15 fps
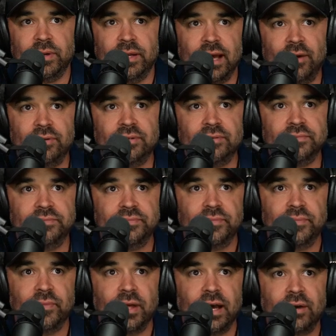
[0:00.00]
how
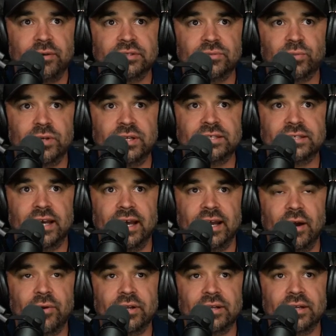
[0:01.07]
how does redesign
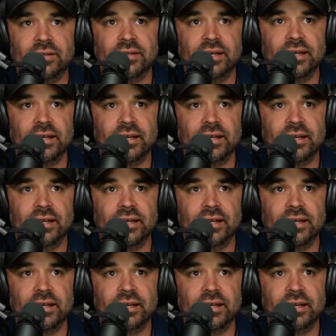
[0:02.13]
how could it